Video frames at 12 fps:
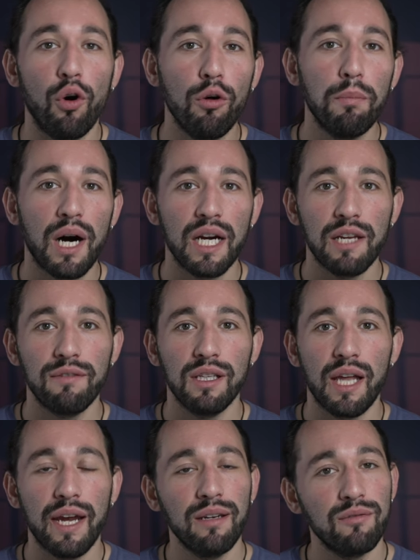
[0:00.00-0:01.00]
whole body of the
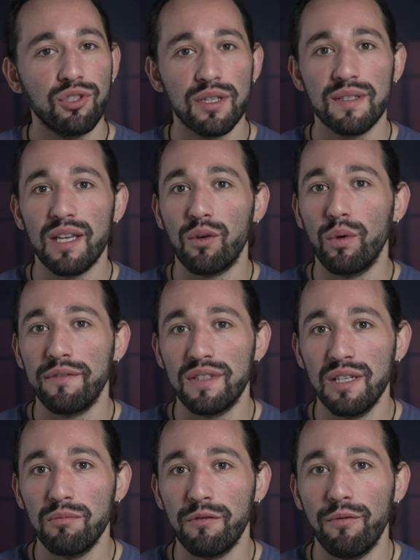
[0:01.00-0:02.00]
light, just like we've
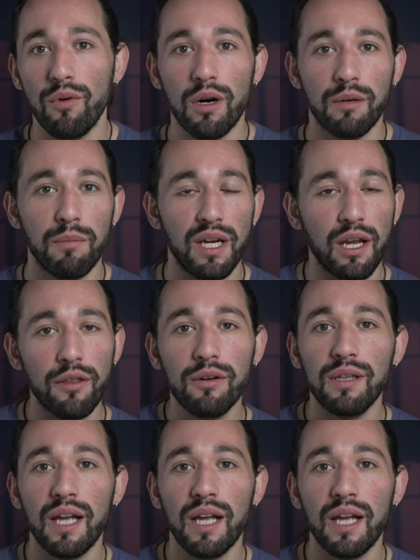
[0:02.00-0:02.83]
seen before on many other